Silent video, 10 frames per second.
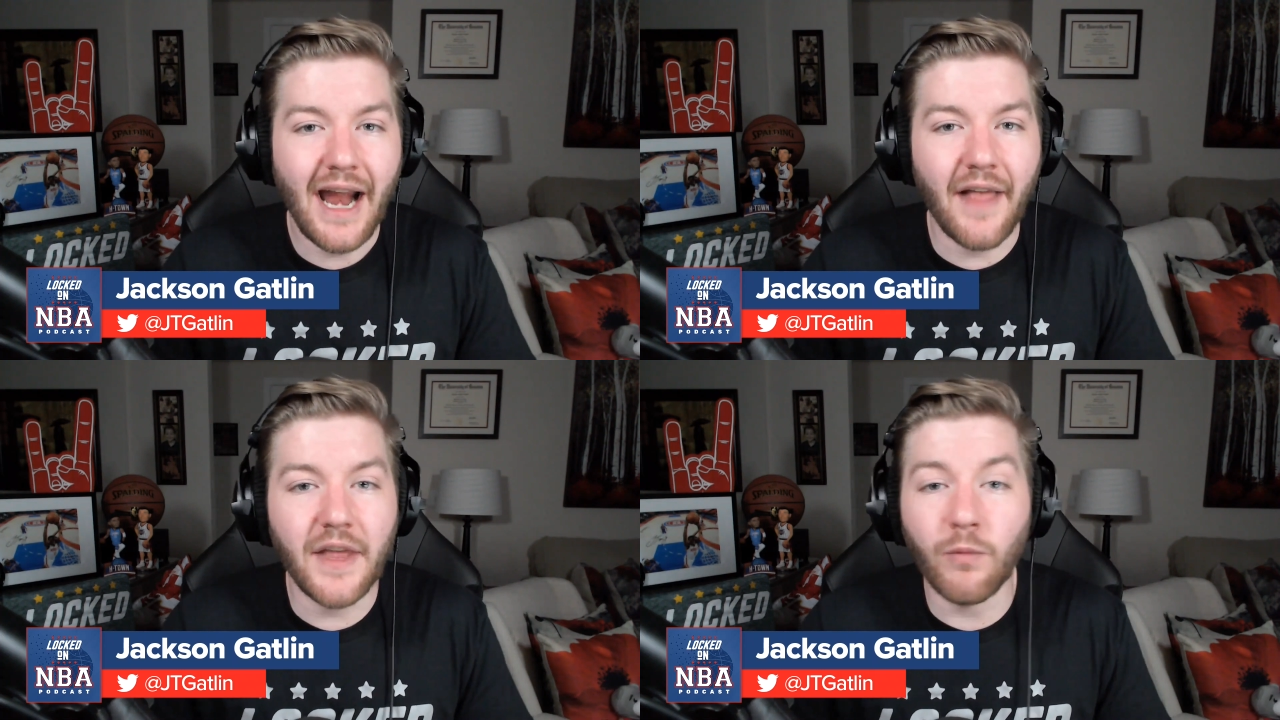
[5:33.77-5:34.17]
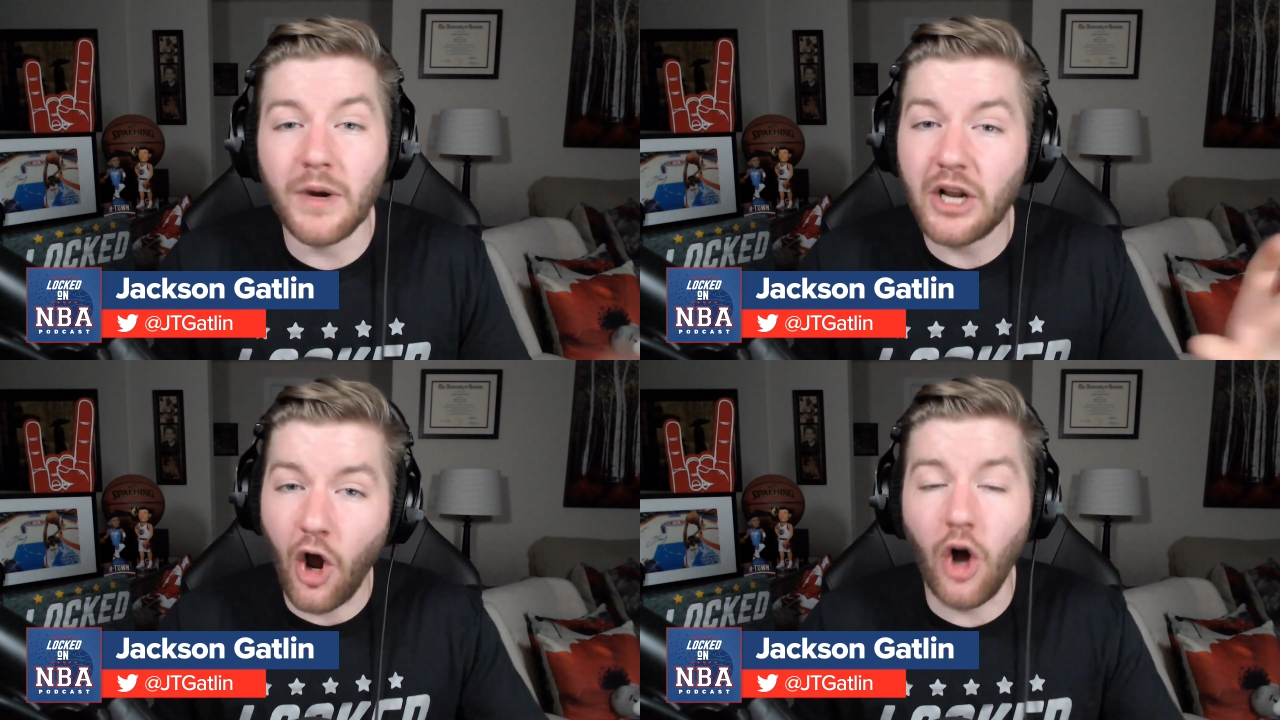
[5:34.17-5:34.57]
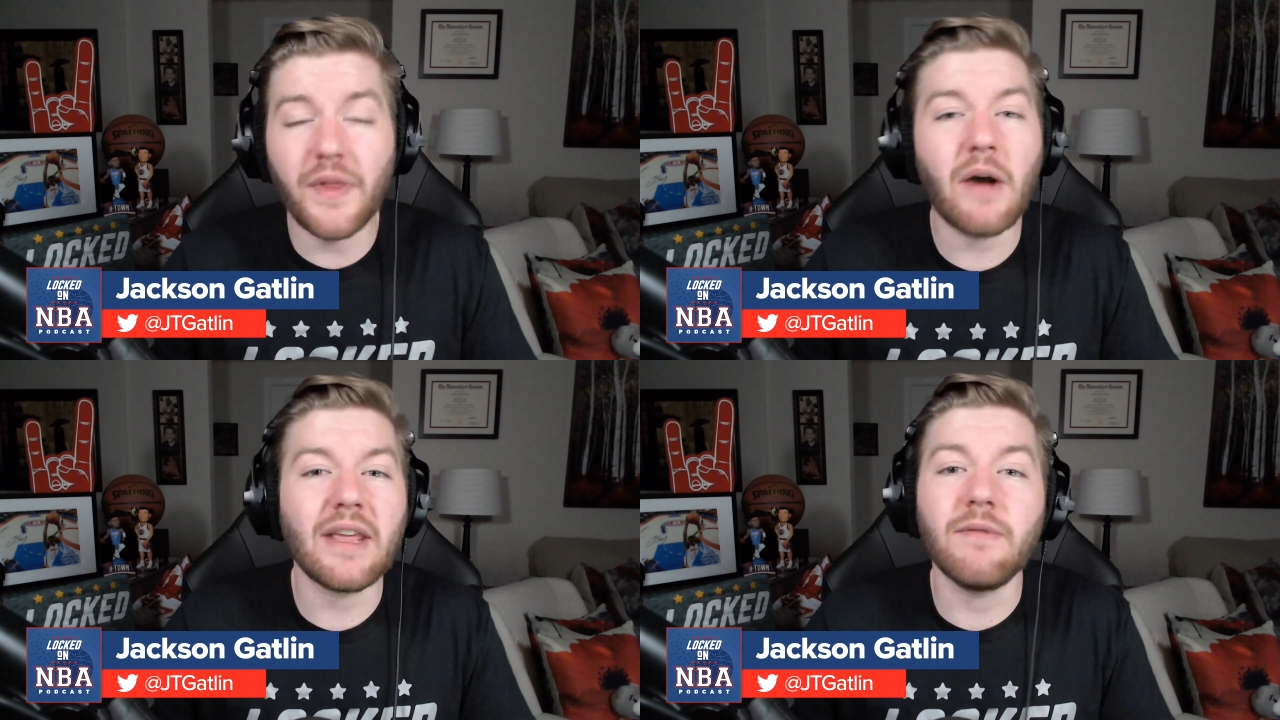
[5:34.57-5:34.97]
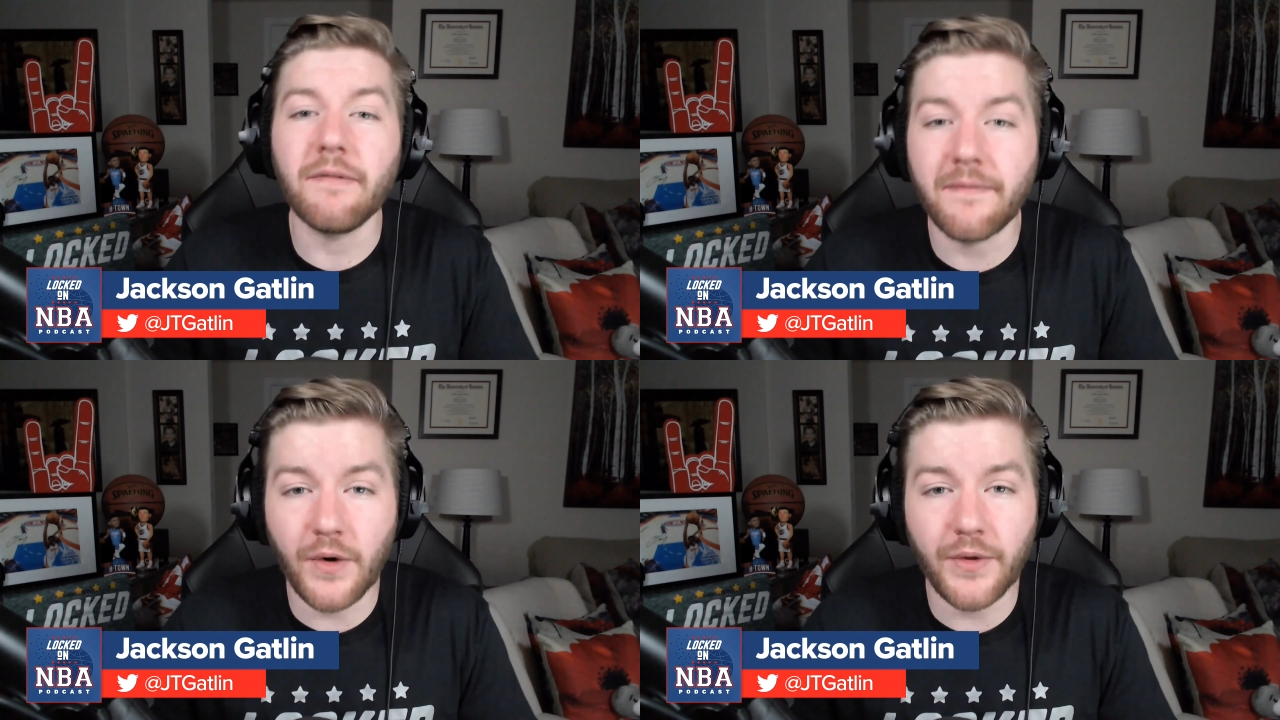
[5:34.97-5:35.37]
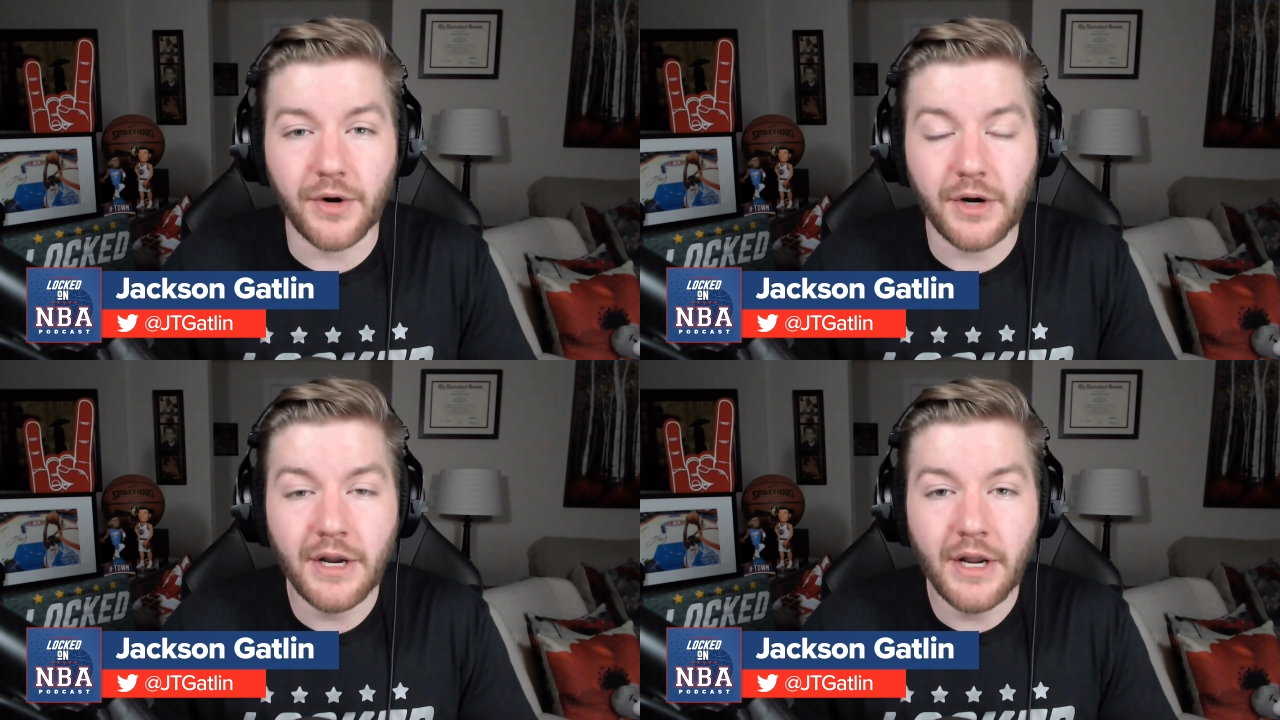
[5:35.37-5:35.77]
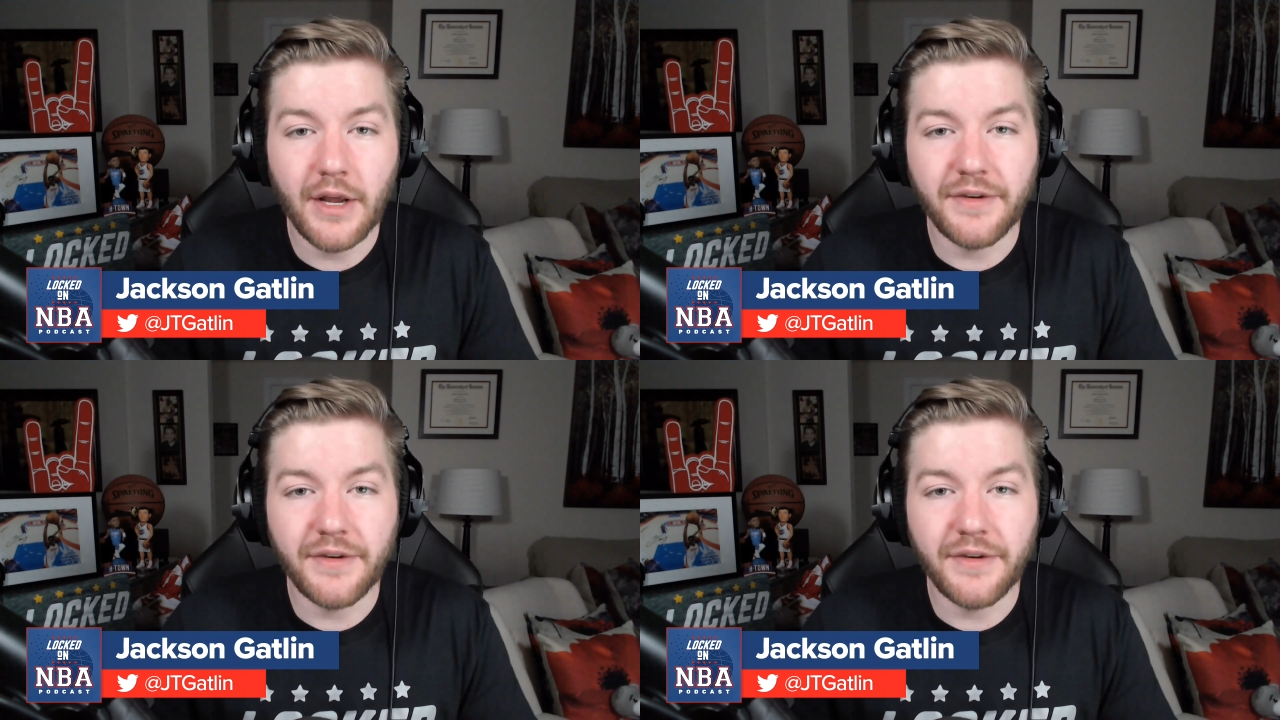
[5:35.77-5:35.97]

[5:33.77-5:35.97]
and then when called out even further,